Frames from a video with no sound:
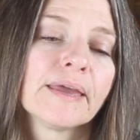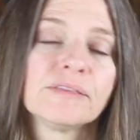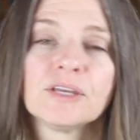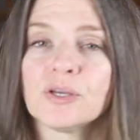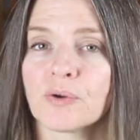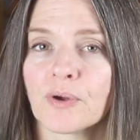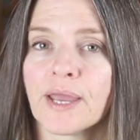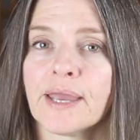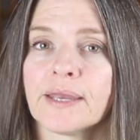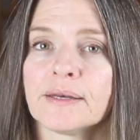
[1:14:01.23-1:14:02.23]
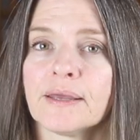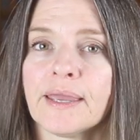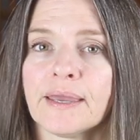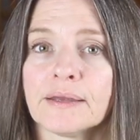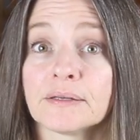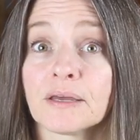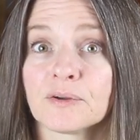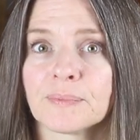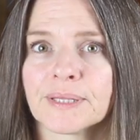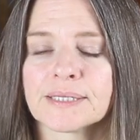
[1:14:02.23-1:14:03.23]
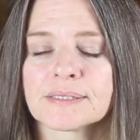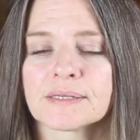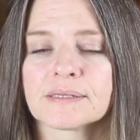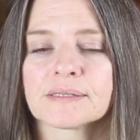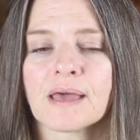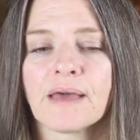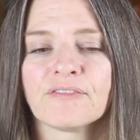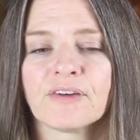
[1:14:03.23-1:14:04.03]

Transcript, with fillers: in the Ukraine and other places. I